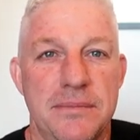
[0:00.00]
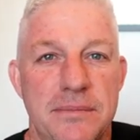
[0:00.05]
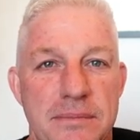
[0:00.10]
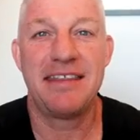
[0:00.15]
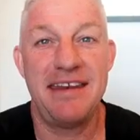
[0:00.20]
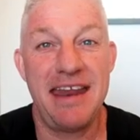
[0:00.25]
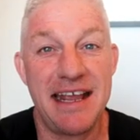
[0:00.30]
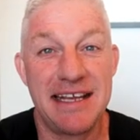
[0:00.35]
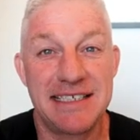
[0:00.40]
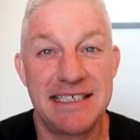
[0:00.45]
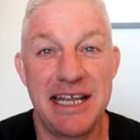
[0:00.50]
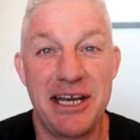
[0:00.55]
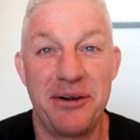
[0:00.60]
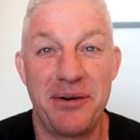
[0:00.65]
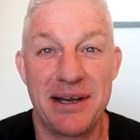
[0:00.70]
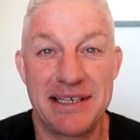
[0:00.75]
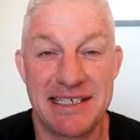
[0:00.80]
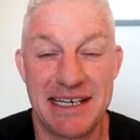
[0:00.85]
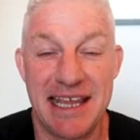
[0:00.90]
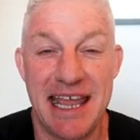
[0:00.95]
The next
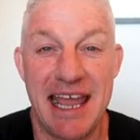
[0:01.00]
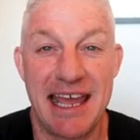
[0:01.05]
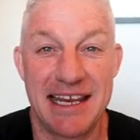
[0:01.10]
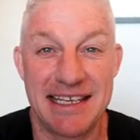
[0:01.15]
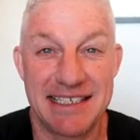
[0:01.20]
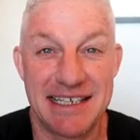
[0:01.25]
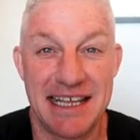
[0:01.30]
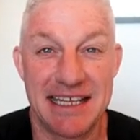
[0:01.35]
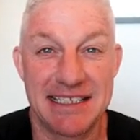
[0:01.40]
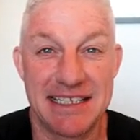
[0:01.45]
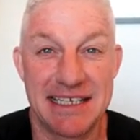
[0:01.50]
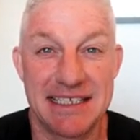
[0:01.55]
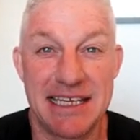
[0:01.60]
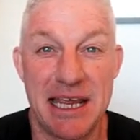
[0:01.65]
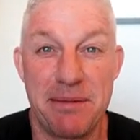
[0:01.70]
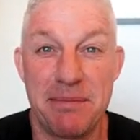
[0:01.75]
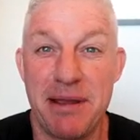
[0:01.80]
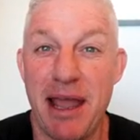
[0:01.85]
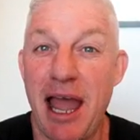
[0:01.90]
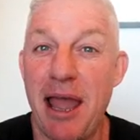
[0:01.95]
interesting hand is against the
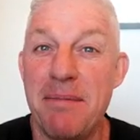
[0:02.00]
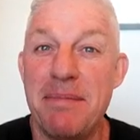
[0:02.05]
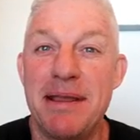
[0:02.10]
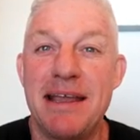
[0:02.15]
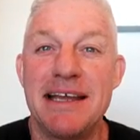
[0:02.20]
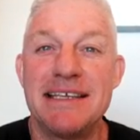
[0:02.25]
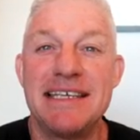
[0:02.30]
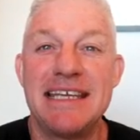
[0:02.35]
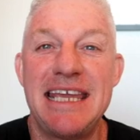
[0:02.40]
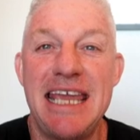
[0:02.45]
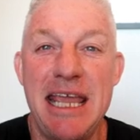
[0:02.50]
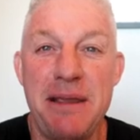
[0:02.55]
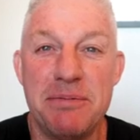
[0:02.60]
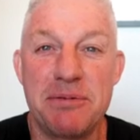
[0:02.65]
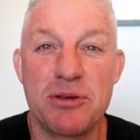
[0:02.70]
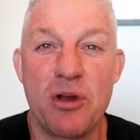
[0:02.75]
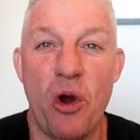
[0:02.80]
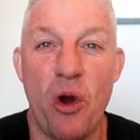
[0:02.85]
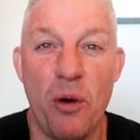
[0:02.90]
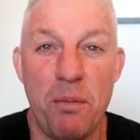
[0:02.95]
same guy because he
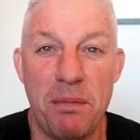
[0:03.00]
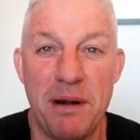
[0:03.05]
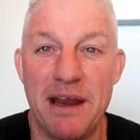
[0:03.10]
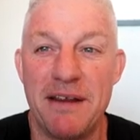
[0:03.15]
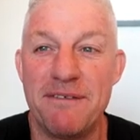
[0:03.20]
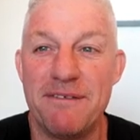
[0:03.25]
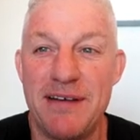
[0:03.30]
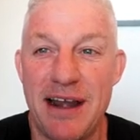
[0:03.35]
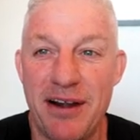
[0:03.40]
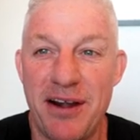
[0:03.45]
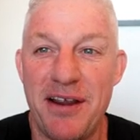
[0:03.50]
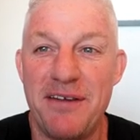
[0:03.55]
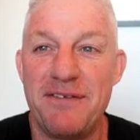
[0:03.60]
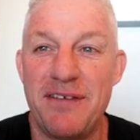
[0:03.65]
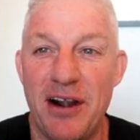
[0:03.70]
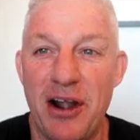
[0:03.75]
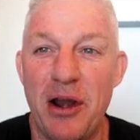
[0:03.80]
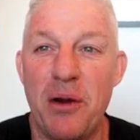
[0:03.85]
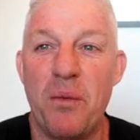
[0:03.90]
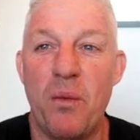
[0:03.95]
keeps opening very,
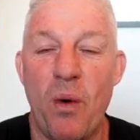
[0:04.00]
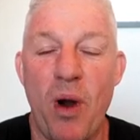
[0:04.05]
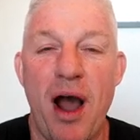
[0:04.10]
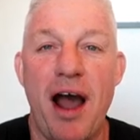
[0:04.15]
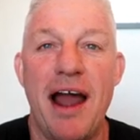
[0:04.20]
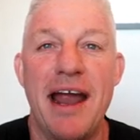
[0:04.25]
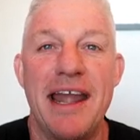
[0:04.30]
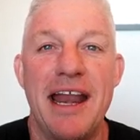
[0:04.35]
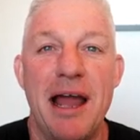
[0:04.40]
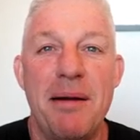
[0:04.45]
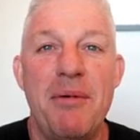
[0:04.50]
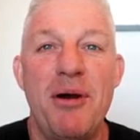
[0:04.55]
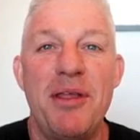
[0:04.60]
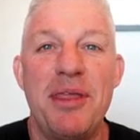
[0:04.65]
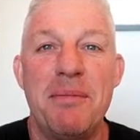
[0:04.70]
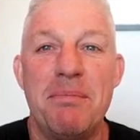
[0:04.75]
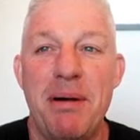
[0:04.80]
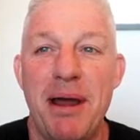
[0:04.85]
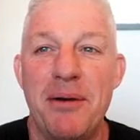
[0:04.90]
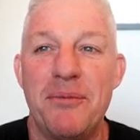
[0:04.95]
very wide. I'm on
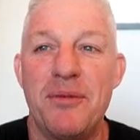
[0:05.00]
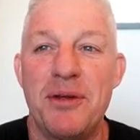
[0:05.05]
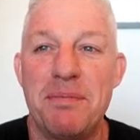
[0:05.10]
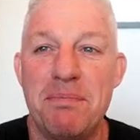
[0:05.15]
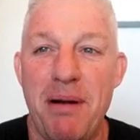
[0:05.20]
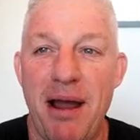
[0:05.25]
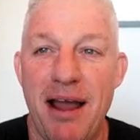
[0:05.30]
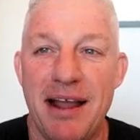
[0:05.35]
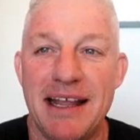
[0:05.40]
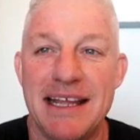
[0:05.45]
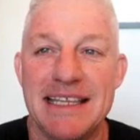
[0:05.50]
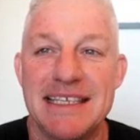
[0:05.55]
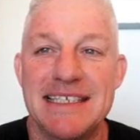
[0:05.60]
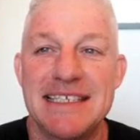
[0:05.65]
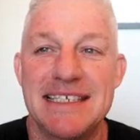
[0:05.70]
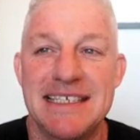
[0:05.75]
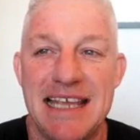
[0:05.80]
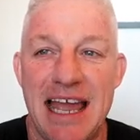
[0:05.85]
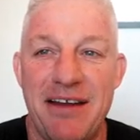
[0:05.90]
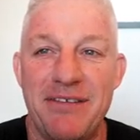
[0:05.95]
the button with pocket
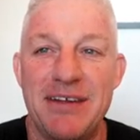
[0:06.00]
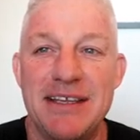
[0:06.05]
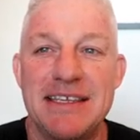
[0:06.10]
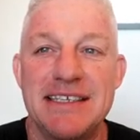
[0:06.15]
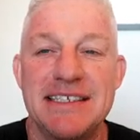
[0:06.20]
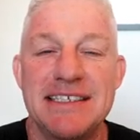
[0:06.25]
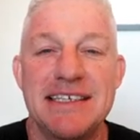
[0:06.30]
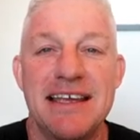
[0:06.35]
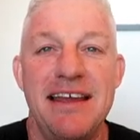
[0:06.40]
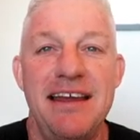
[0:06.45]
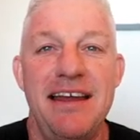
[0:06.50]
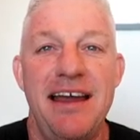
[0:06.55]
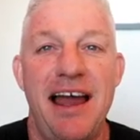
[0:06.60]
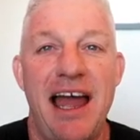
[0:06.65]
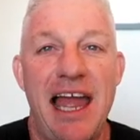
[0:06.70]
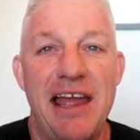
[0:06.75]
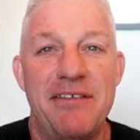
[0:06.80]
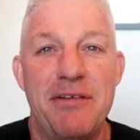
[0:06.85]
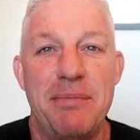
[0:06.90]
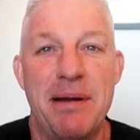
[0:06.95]
sevens.
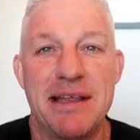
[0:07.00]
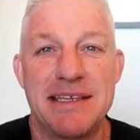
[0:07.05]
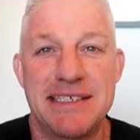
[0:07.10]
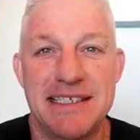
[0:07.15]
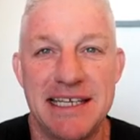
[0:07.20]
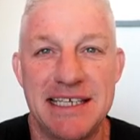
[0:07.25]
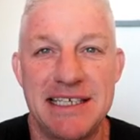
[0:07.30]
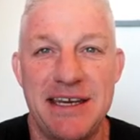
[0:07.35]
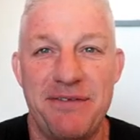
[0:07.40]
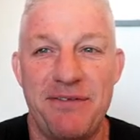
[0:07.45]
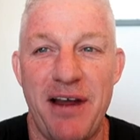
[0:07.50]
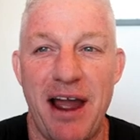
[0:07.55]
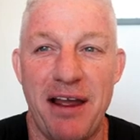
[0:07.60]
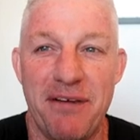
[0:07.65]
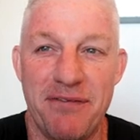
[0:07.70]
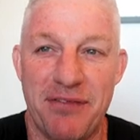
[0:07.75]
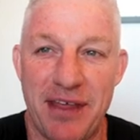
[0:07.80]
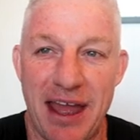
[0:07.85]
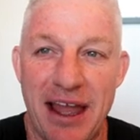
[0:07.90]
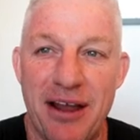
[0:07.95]
I have about
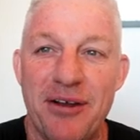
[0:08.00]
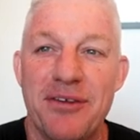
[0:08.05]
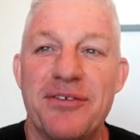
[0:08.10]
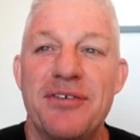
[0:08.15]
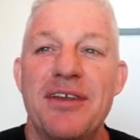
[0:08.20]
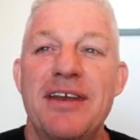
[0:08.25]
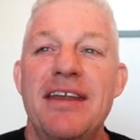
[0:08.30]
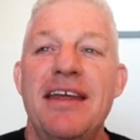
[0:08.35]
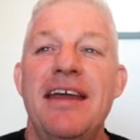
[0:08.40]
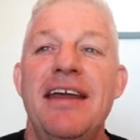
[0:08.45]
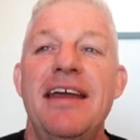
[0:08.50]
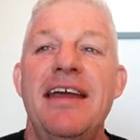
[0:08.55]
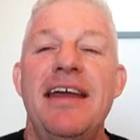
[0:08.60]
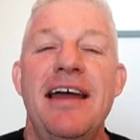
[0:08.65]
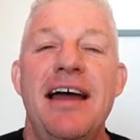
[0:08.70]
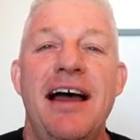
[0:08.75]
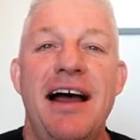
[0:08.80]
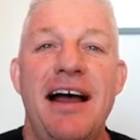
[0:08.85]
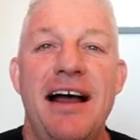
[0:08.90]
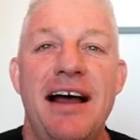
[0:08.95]
sixty-five thousand.
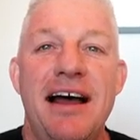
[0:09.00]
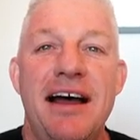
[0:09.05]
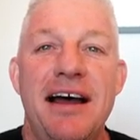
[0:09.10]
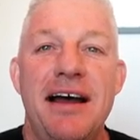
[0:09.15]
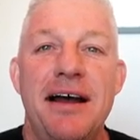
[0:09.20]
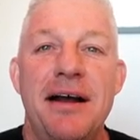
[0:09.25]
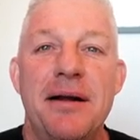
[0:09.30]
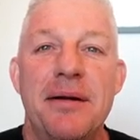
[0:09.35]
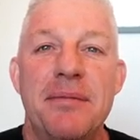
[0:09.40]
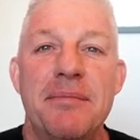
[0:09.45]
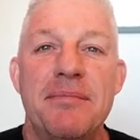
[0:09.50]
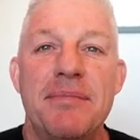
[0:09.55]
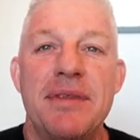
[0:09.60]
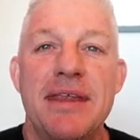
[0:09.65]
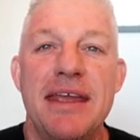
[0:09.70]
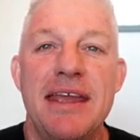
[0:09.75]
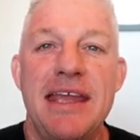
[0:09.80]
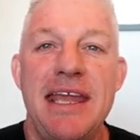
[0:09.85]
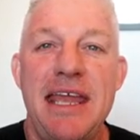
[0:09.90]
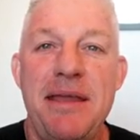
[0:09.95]
Um,
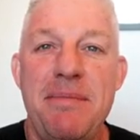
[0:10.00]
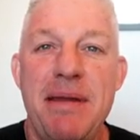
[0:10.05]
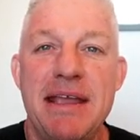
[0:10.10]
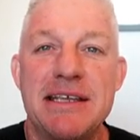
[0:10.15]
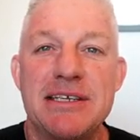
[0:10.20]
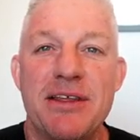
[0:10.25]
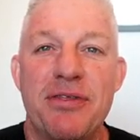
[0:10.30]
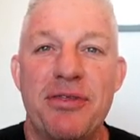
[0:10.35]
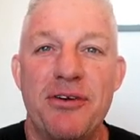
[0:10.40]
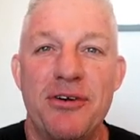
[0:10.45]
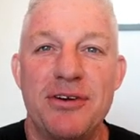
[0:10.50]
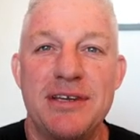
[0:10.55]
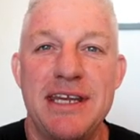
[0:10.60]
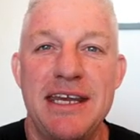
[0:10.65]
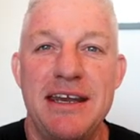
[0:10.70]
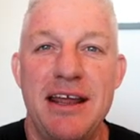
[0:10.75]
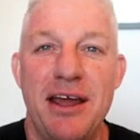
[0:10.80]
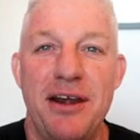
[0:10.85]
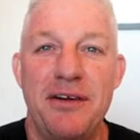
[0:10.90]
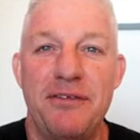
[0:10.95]
he makes it
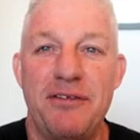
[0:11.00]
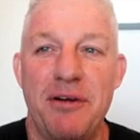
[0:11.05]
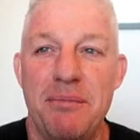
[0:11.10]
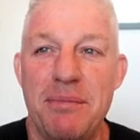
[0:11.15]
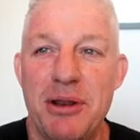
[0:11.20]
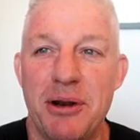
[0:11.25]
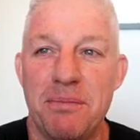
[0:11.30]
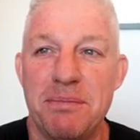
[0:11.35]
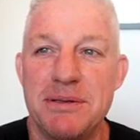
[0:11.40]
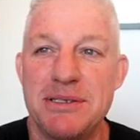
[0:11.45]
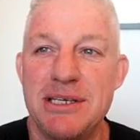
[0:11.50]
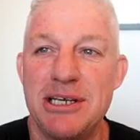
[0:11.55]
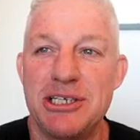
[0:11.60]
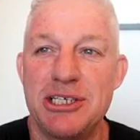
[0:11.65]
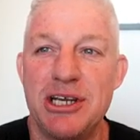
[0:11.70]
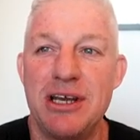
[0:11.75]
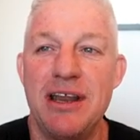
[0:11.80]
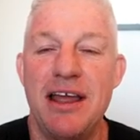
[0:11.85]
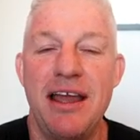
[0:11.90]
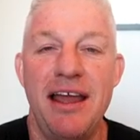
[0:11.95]
thirteen hundred from middle
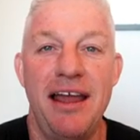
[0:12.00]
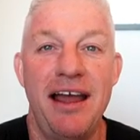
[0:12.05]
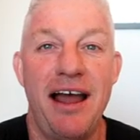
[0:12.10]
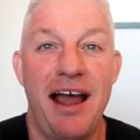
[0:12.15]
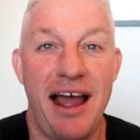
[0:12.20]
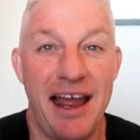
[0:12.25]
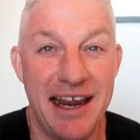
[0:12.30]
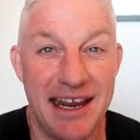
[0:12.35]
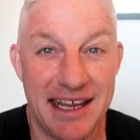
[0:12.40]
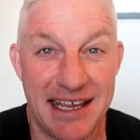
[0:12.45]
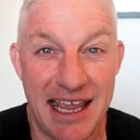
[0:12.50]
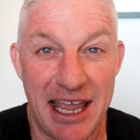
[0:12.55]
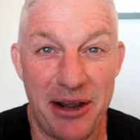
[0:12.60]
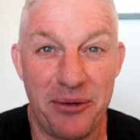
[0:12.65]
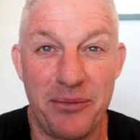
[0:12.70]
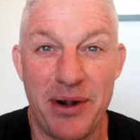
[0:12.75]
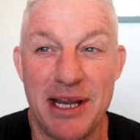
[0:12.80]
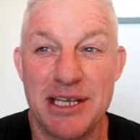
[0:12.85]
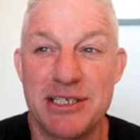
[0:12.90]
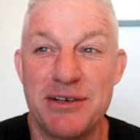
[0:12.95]
position. I
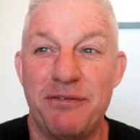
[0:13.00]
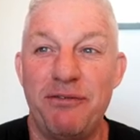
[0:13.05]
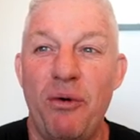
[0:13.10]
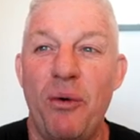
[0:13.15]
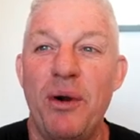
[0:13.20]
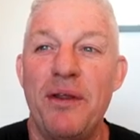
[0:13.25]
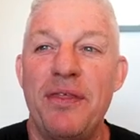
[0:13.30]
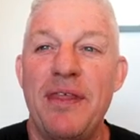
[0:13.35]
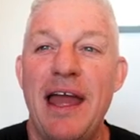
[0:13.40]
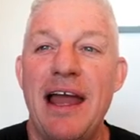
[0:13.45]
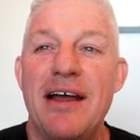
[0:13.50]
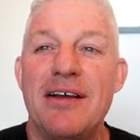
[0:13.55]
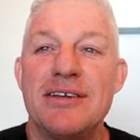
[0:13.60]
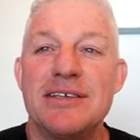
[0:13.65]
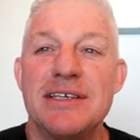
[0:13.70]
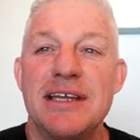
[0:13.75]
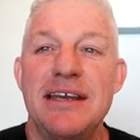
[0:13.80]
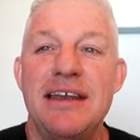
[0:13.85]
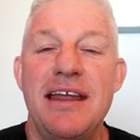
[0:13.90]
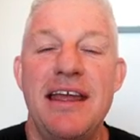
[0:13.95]
again raised four
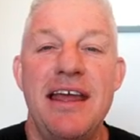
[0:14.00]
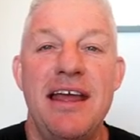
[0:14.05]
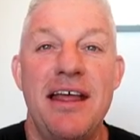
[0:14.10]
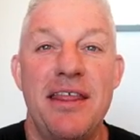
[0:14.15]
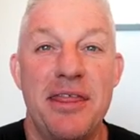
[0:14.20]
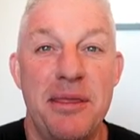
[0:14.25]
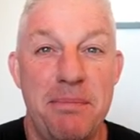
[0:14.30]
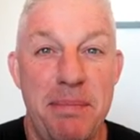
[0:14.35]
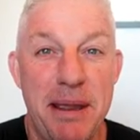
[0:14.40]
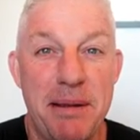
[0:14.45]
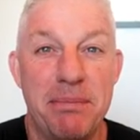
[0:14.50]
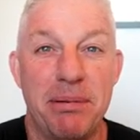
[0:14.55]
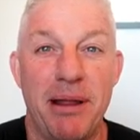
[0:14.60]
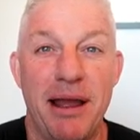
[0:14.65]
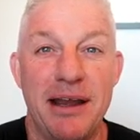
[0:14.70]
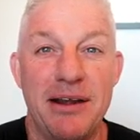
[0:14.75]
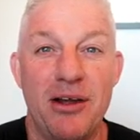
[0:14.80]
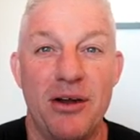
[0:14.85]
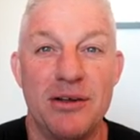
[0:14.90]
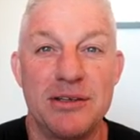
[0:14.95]
thousand. The big
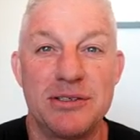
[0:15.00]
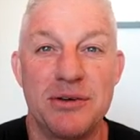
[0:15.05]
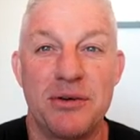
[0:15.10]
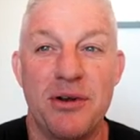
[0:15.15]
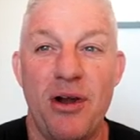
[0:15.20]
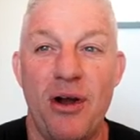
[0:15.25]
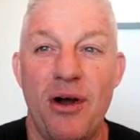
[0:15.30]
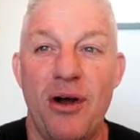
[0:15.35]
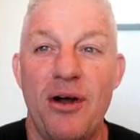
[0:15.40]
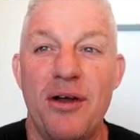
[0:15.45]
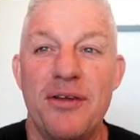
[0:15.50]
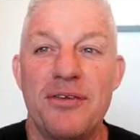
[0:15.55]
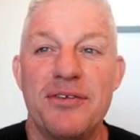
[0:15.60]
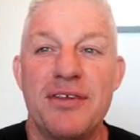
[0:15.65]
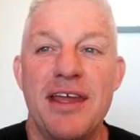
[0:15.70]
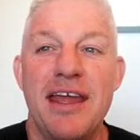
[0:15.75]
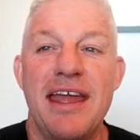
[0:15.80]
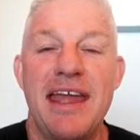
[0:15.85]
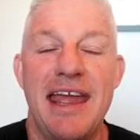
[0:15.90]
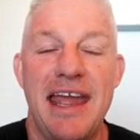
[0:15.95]
blind also calls,
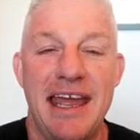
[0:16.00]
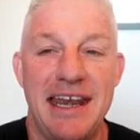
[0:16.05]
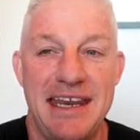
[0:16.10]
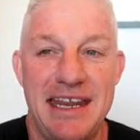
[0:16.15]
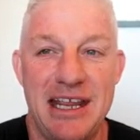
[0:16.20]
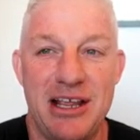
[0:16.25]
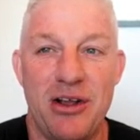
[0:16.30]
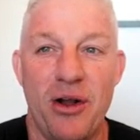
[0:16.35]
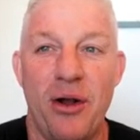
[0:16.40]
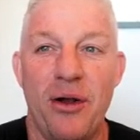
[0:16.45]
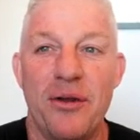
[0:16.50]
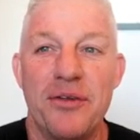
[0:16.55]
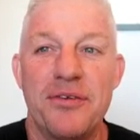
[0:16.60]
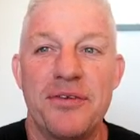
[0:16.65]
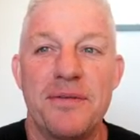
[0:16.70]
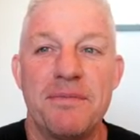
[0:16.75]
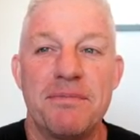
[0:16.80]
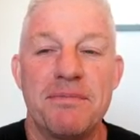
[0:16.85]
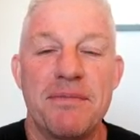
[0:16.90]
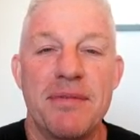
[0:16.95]
and he
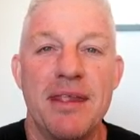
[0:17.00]
calls.